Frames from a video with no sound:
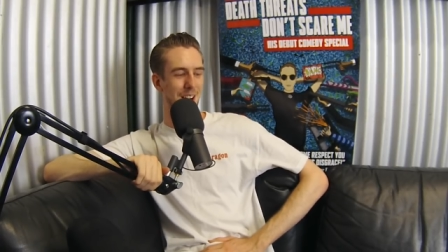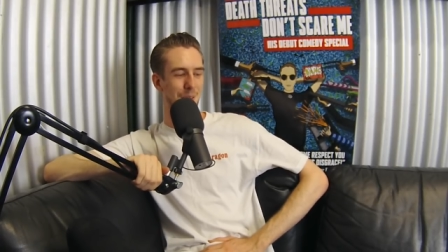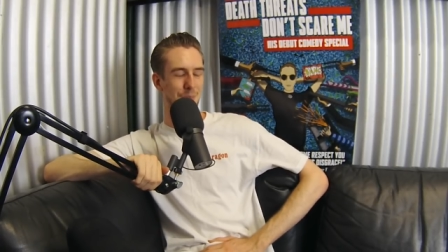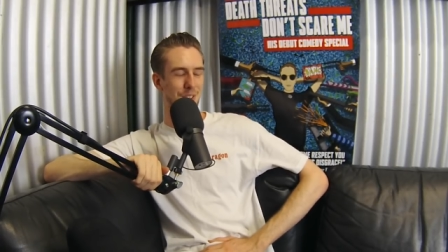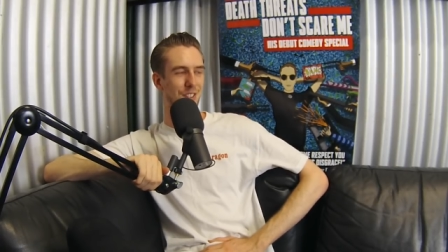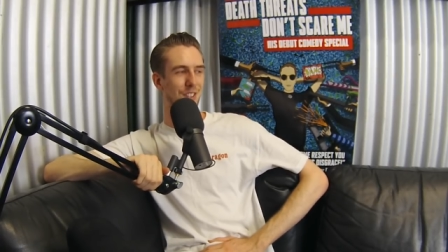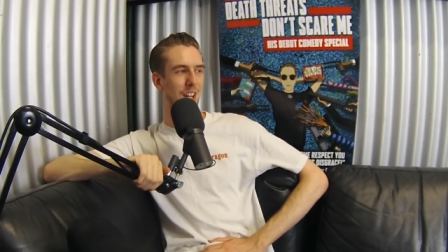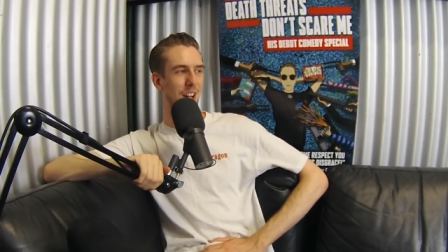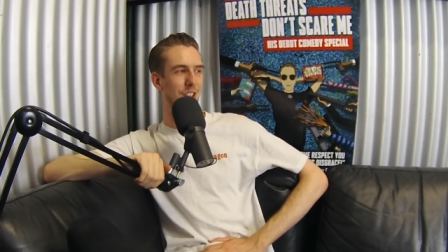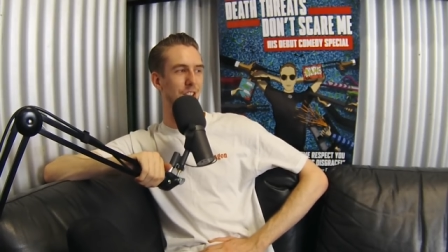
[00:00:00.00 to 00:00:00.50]
I'm
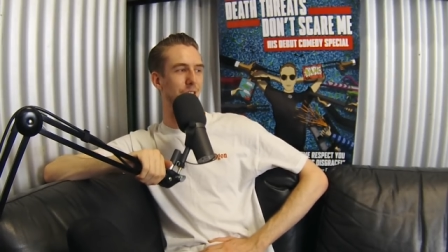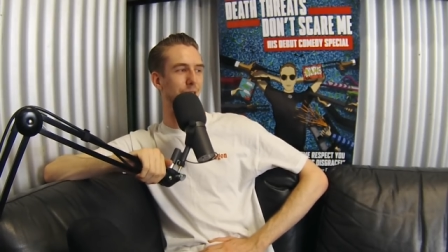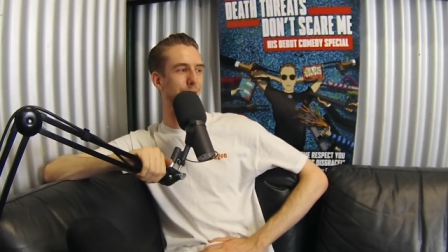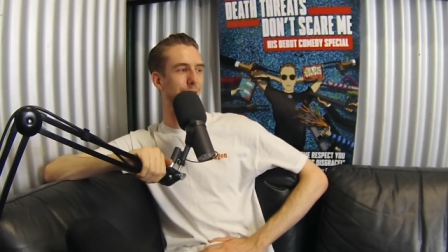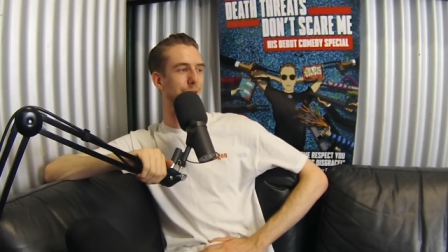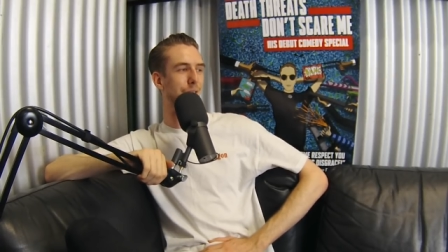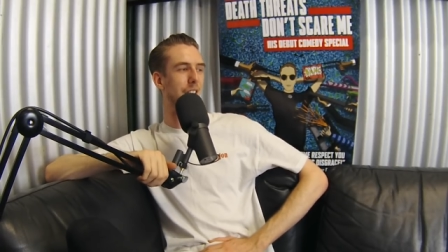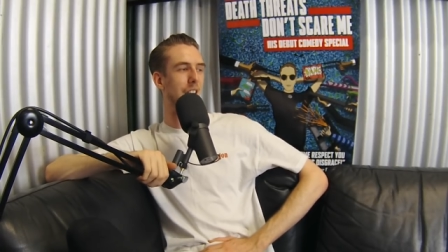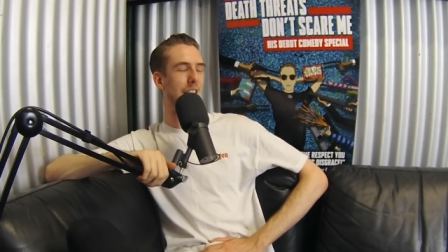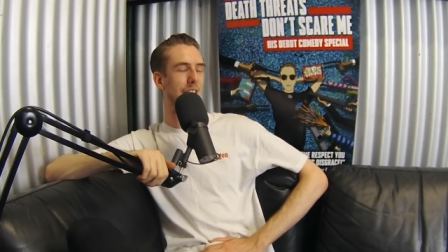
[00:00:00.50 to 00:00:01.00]
such a
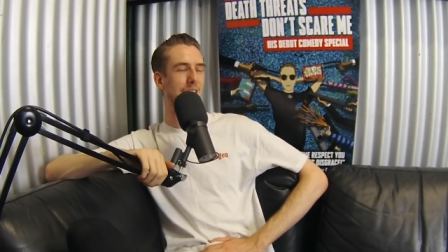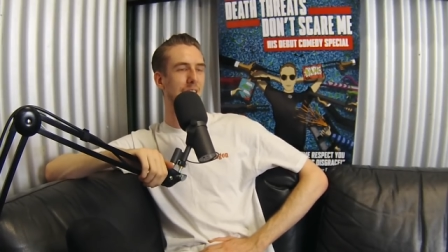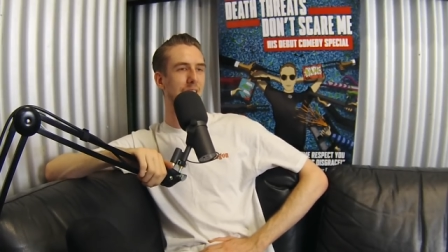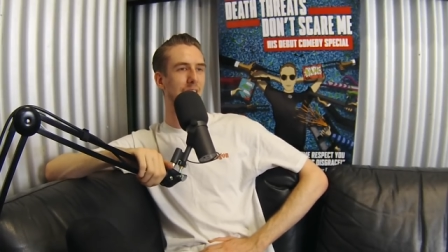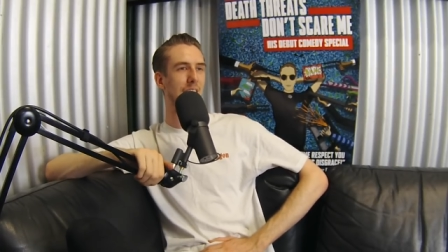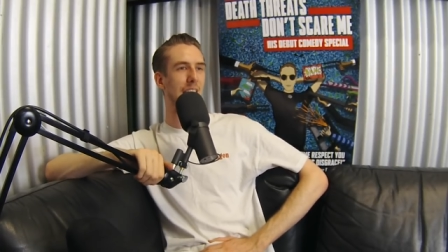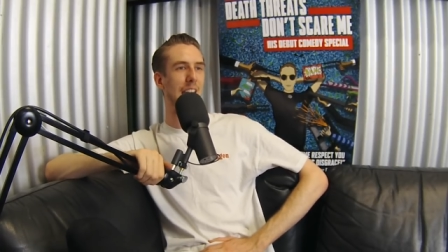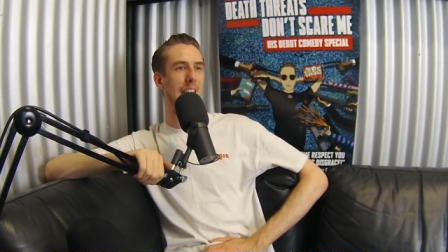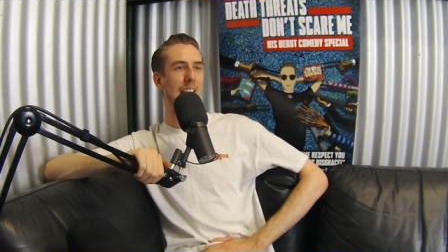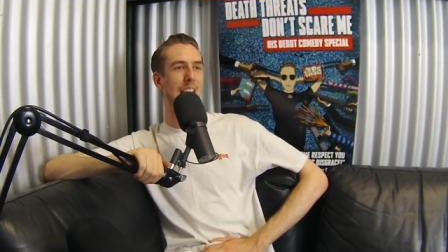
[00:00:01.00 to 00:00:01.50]

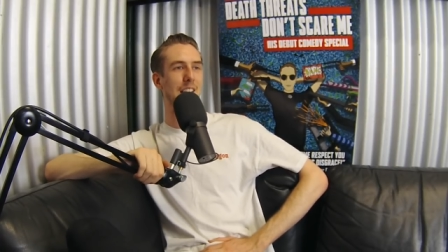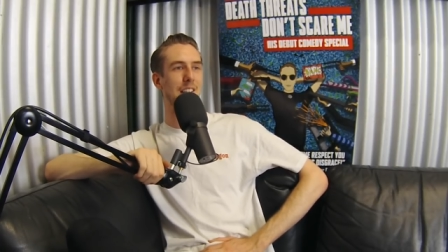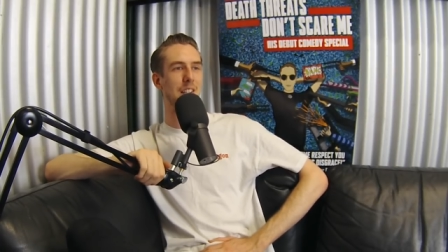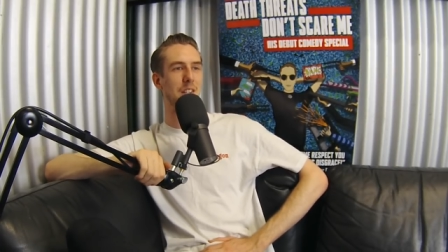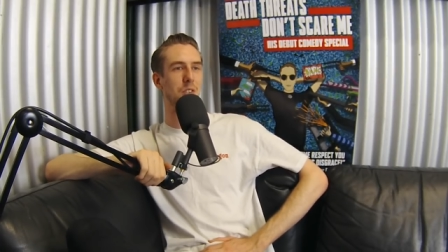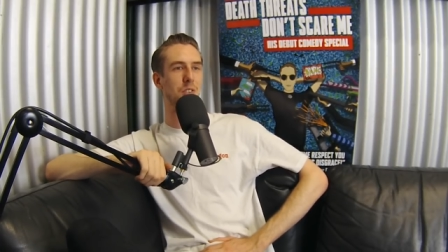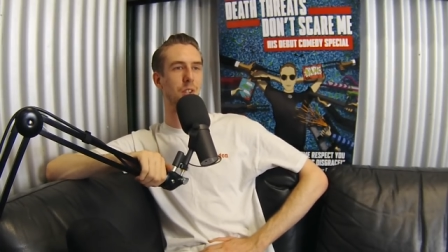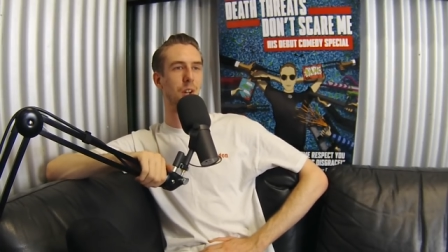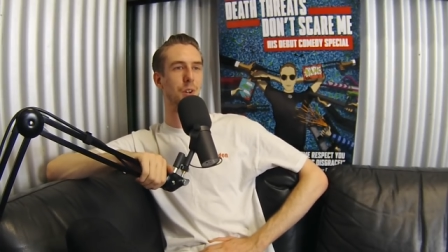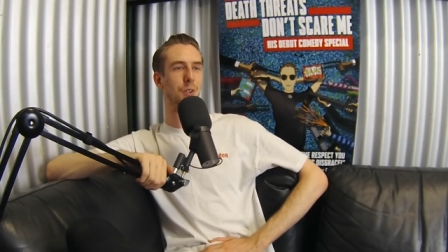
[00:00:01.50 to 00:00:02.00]
fucking
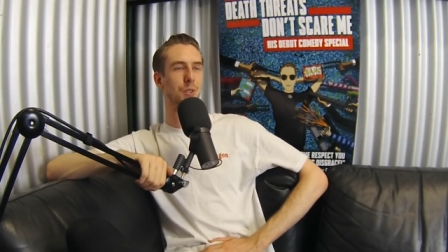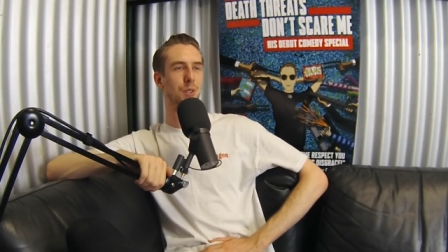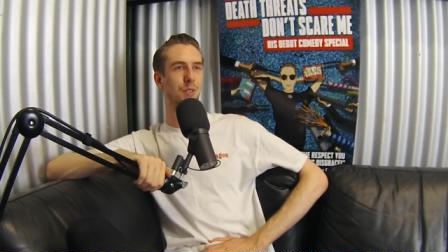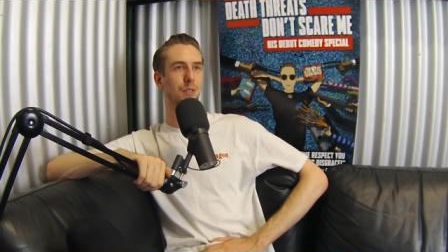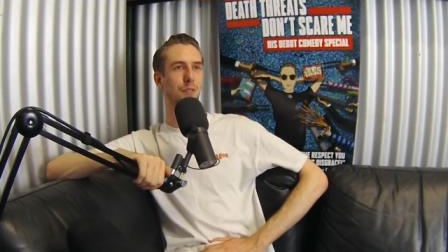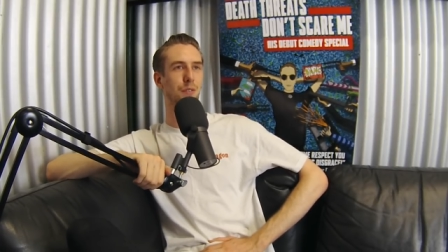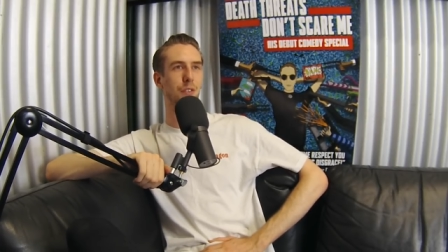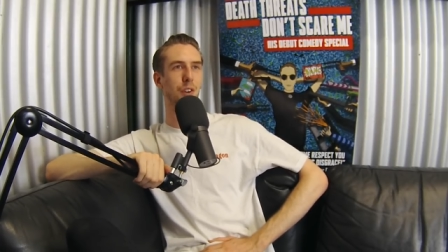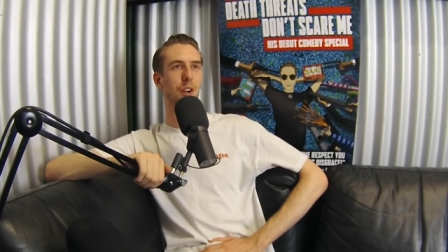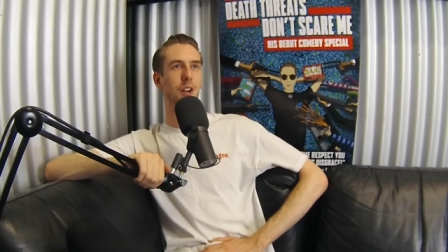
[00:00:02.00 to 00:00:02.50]

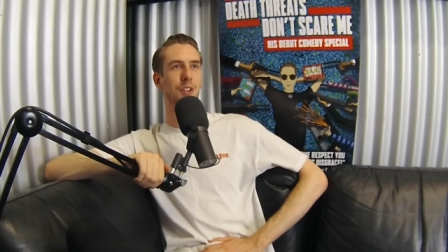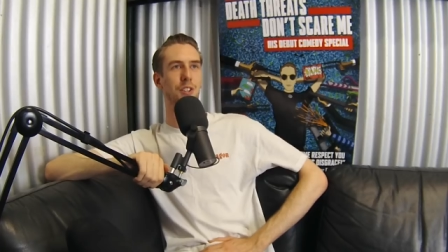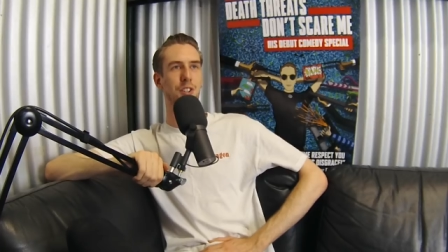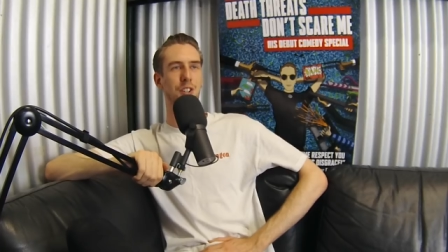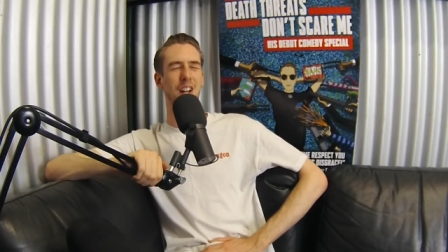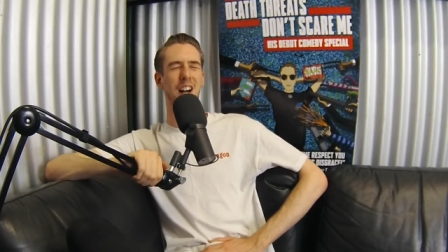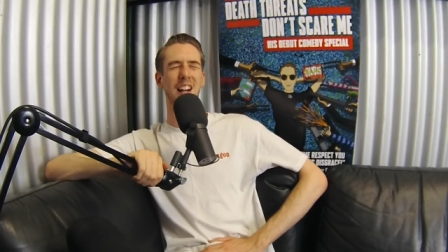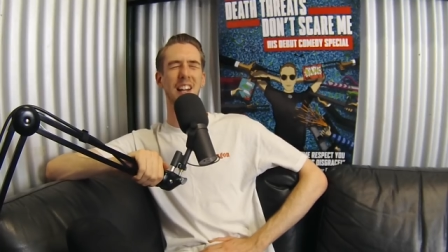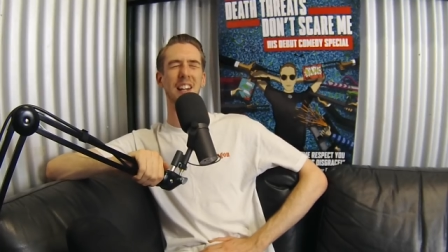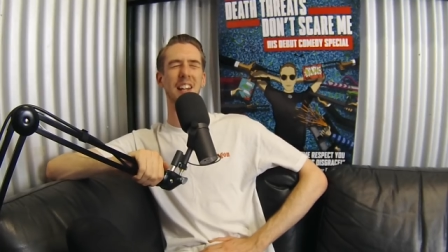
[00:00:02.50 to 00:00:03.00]
antisocial
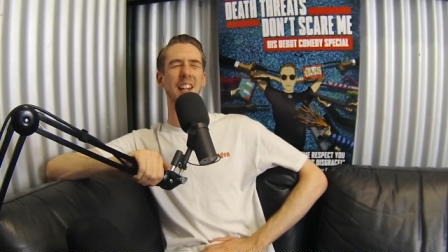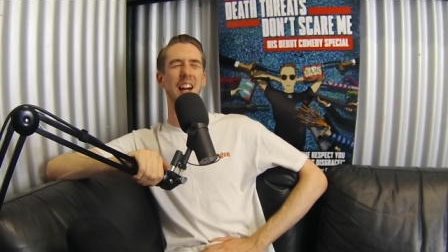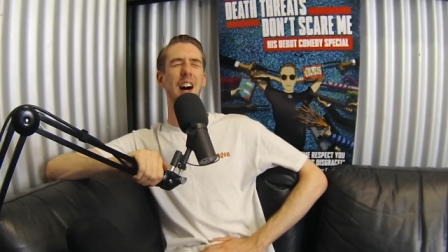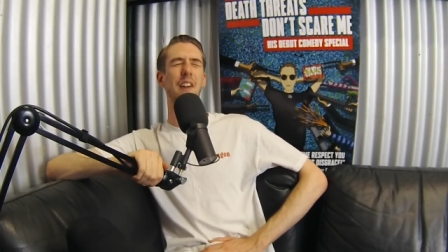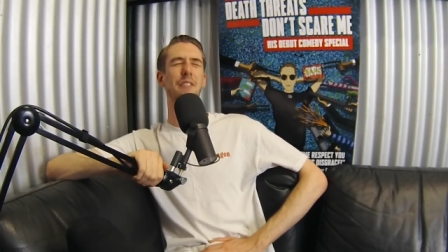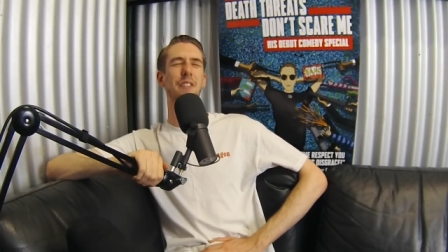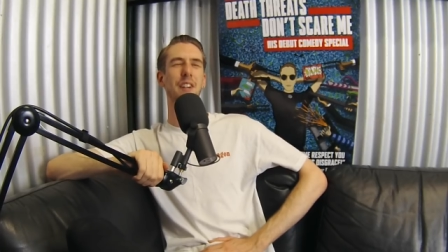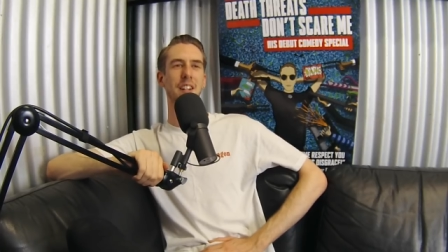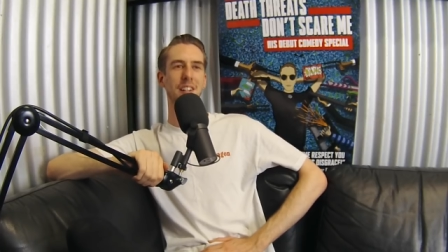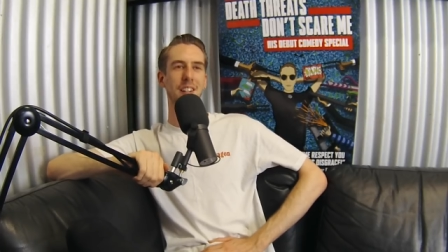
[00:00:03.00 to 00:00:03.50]
virgin. I
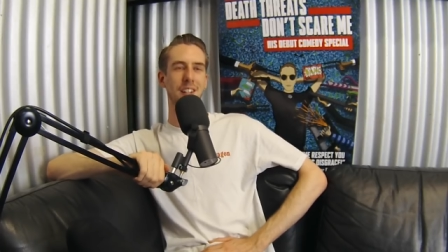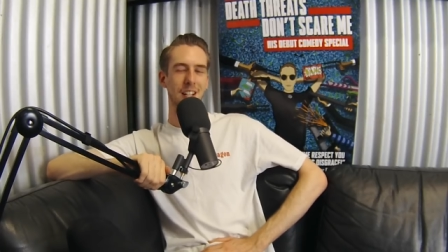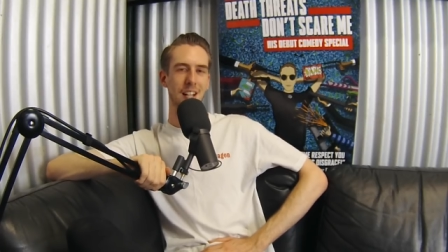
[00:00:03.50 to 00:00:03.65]
love it.